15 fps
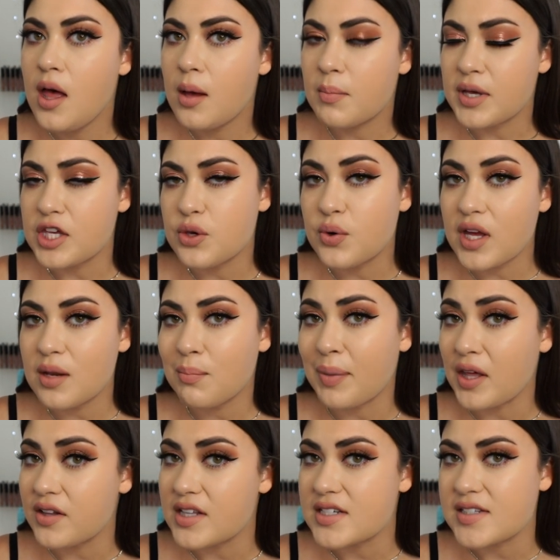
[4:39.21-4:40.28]
but you can
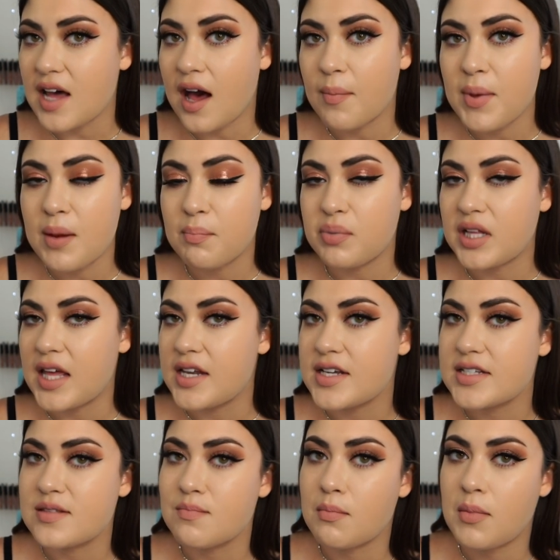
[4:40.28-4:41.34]
build this up and blend
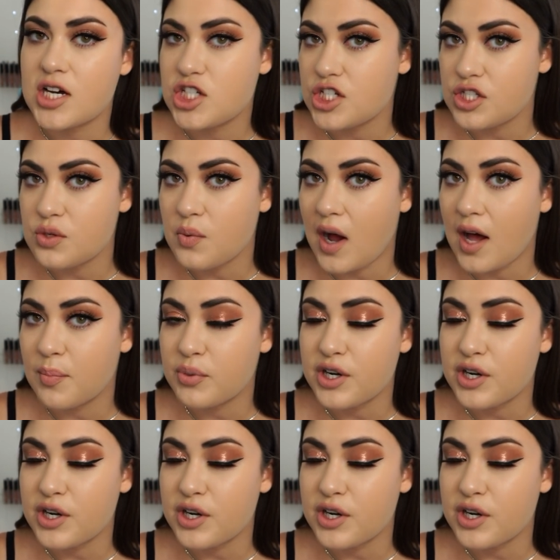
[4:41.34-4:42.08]
as much as you want,